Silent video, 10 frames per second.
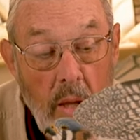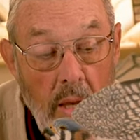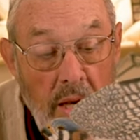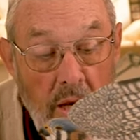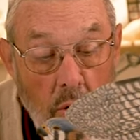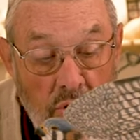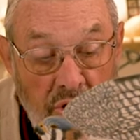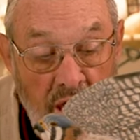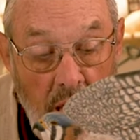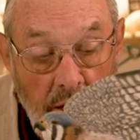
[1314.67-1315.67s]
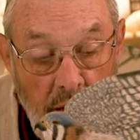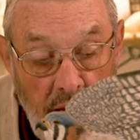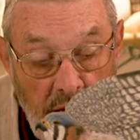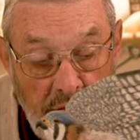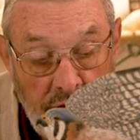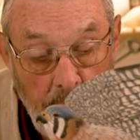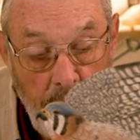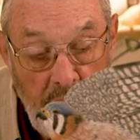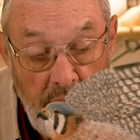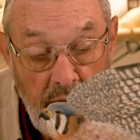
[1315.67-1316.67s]
and it goes down and is
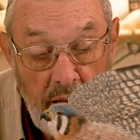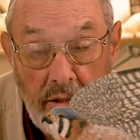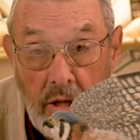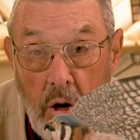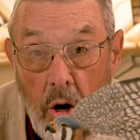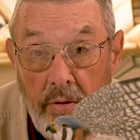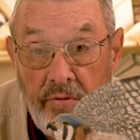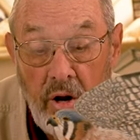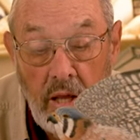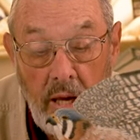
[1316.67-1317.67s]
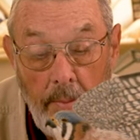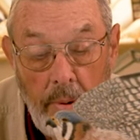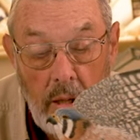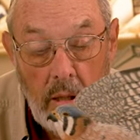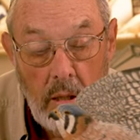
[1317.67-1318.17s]
embedded in the carved limb.